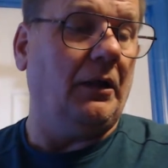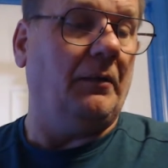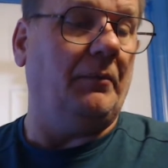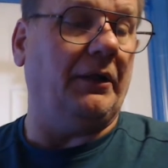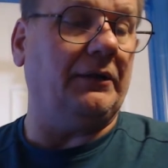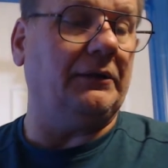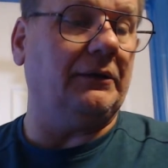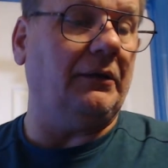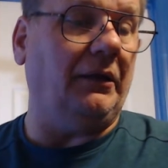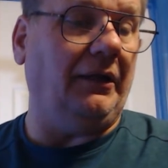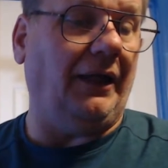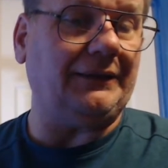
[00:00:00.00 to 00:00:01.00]
But
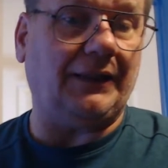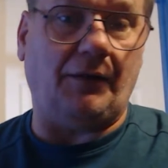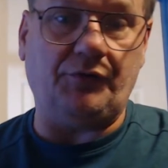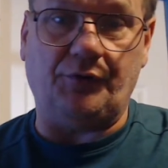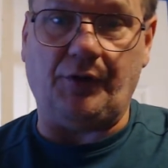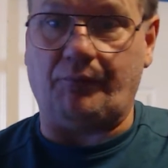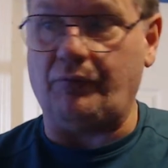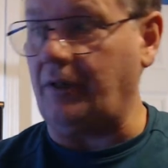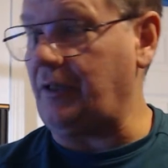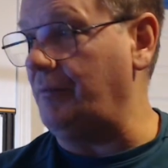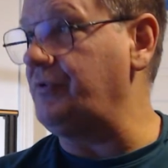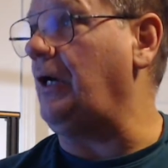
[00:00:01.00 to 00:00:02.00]
lots of times when your print
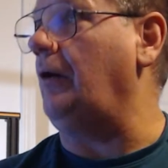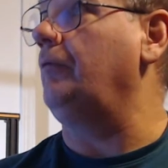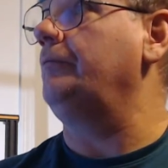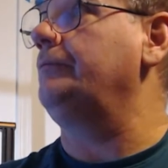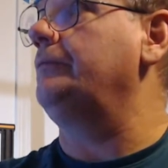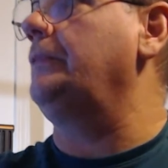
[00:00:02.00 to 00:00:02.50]
comes out, and